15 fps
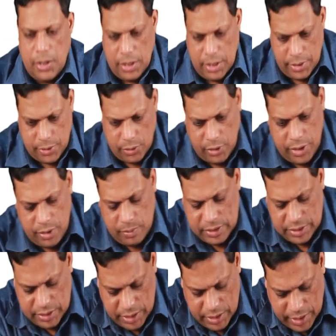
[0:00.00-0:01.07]
Deltoid
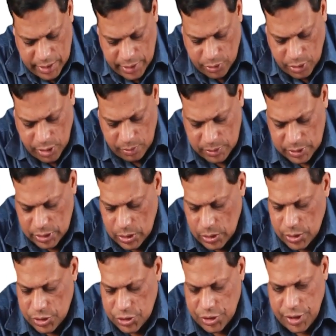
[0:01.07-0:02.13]
muscle
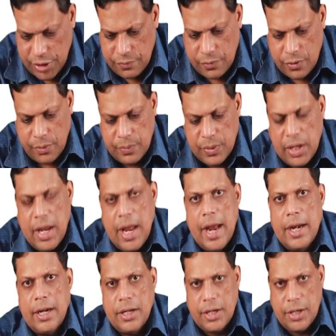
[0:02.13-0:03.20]
originate from the
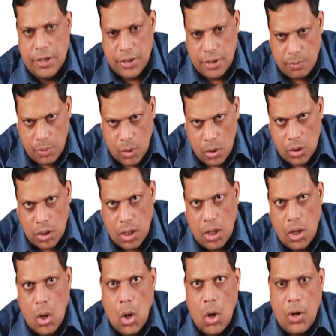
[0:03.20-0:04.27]
anterior
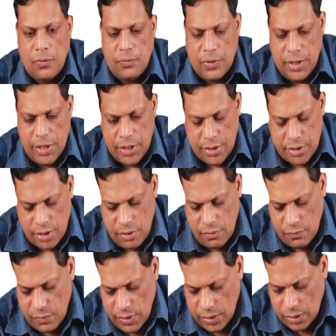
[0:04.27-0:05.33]
border of
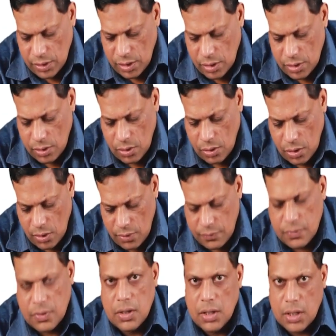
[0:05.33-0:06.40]
lateral 1/3
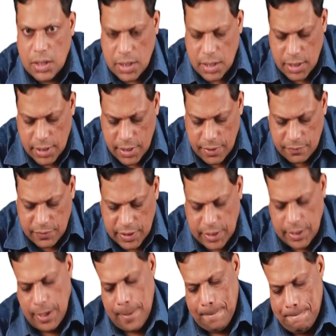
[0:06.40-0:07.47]
of
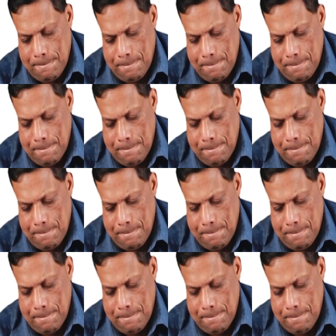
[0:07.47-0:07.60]
clavicle.